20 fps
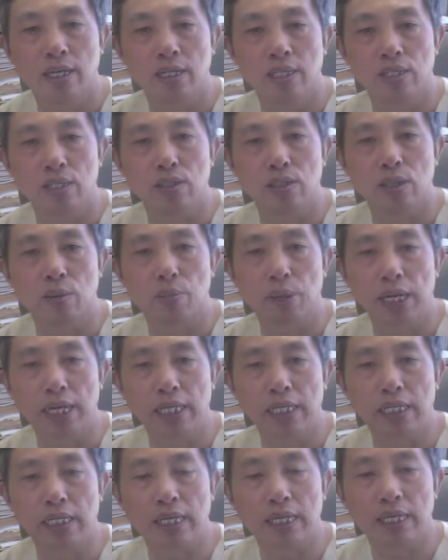So the
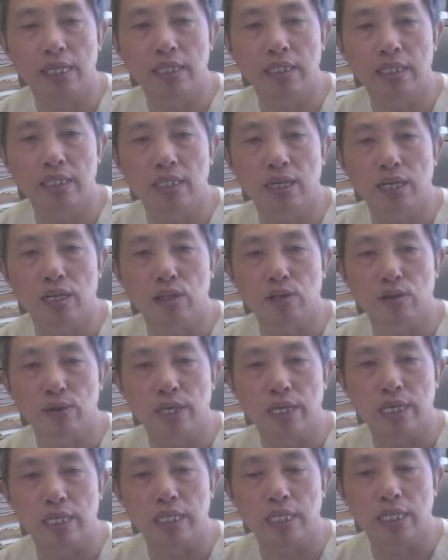paintings I
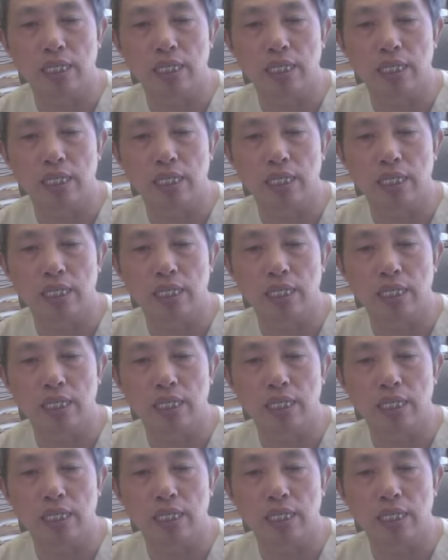create,